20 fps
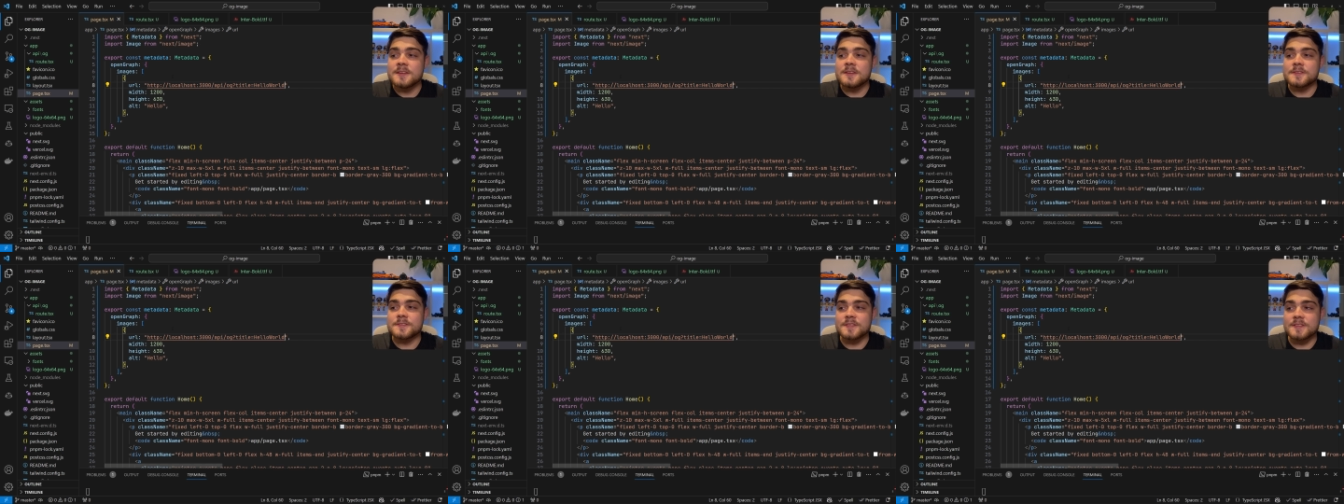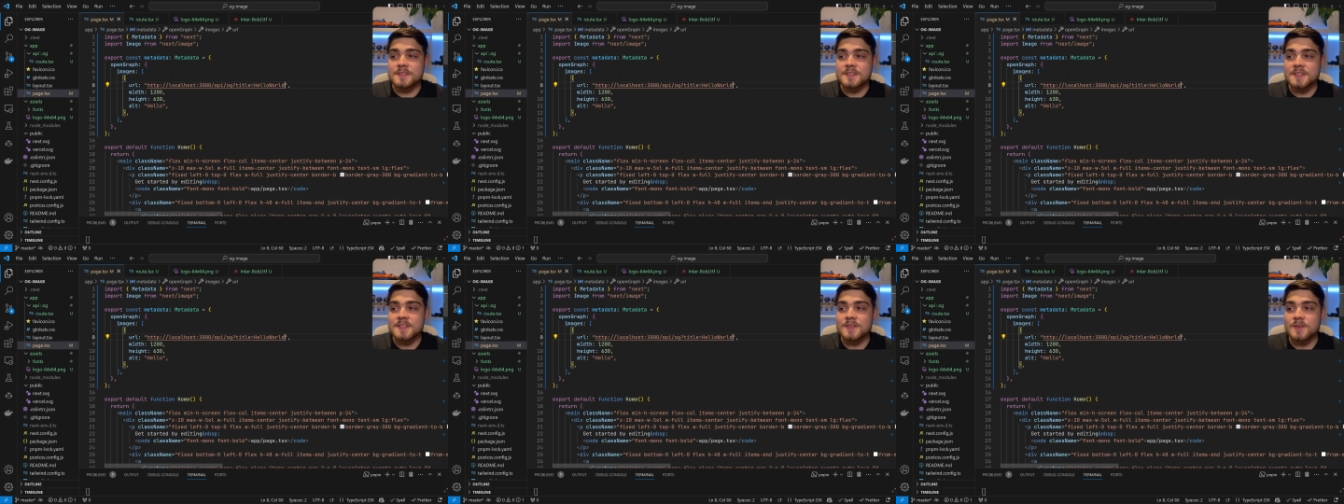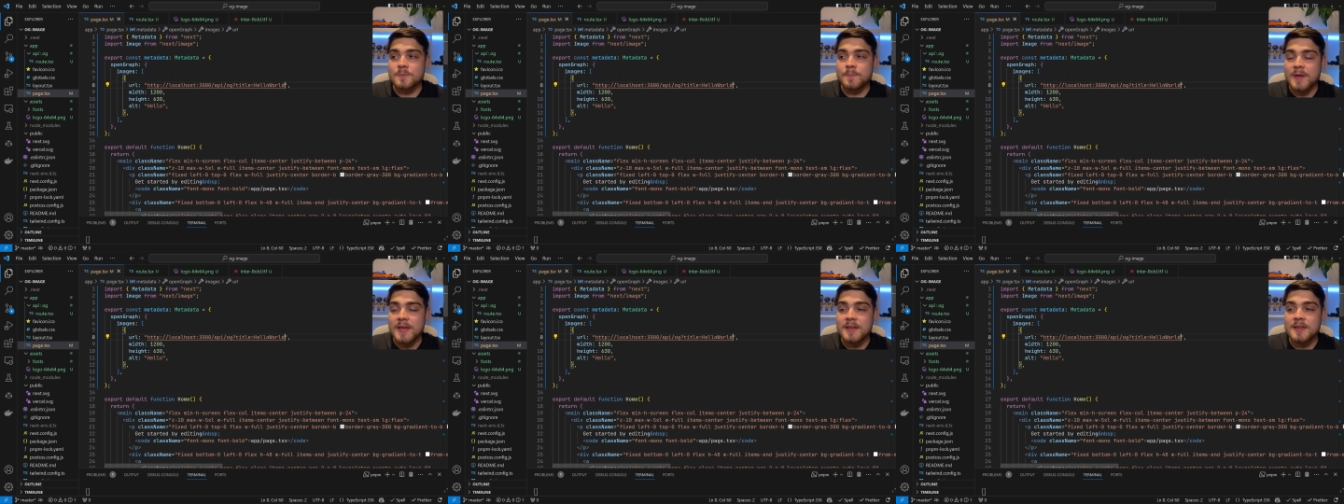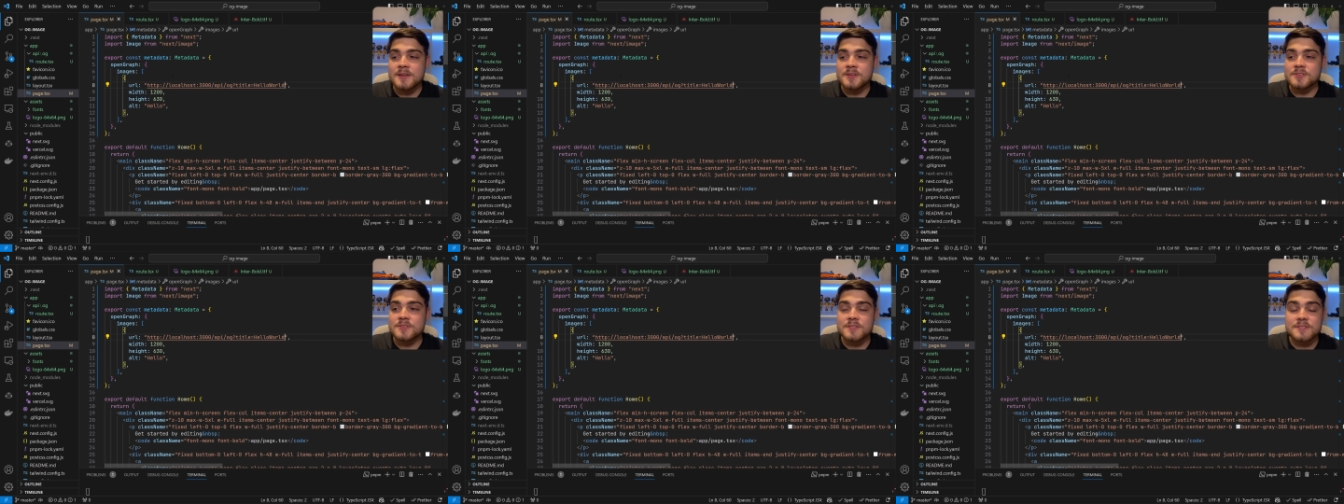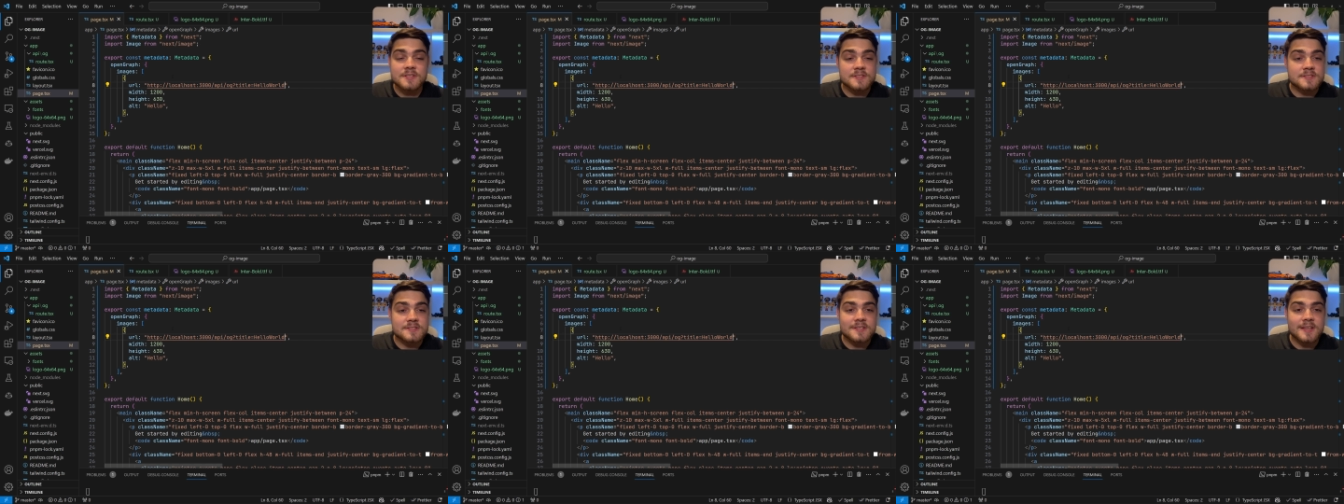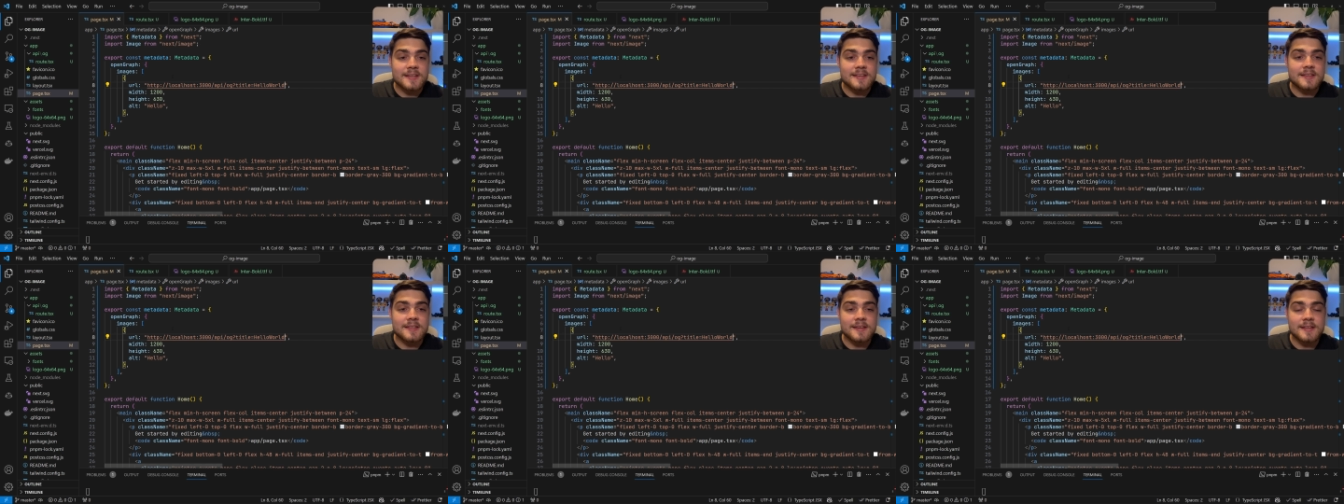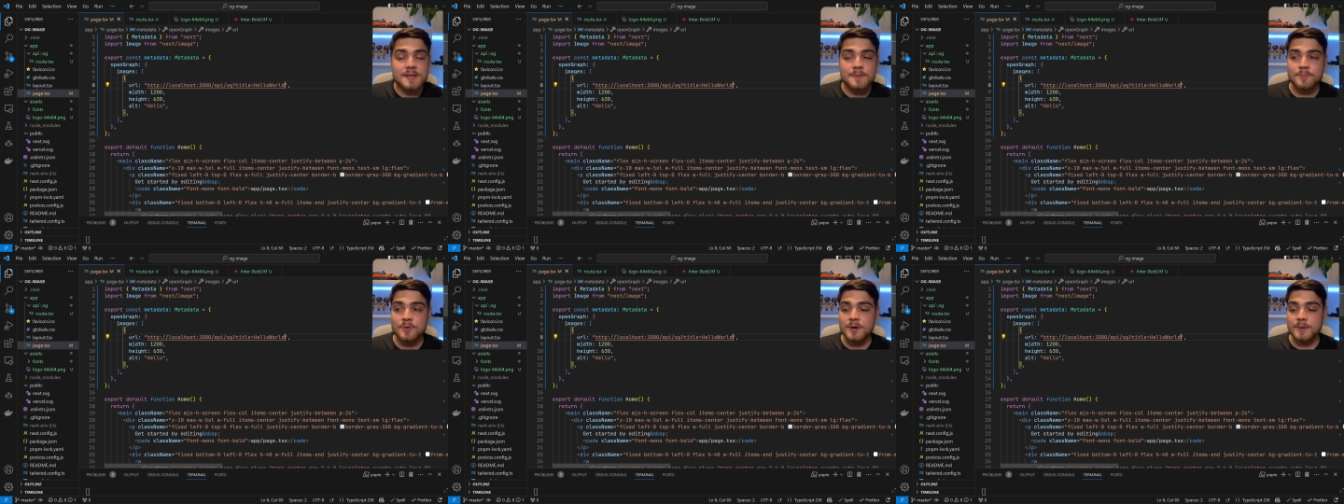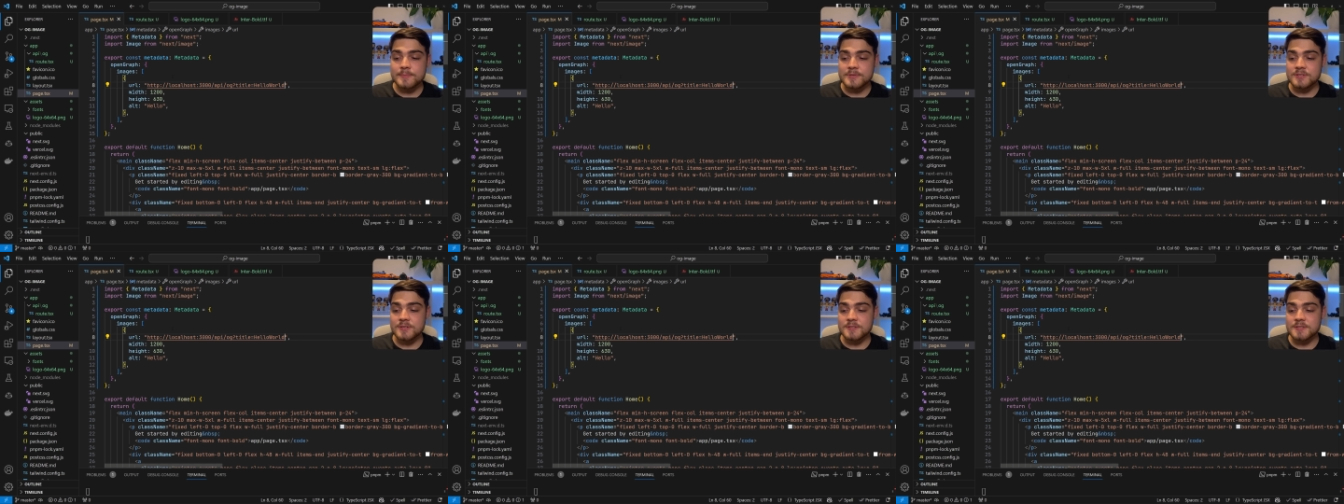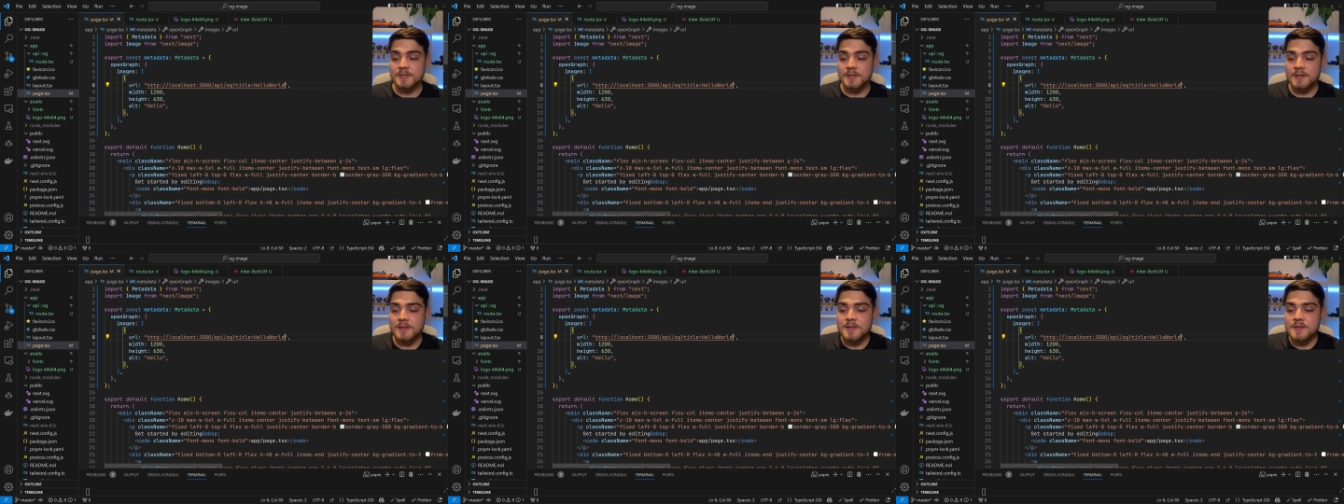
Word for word: So this is on a page that doesn't take in any parameters.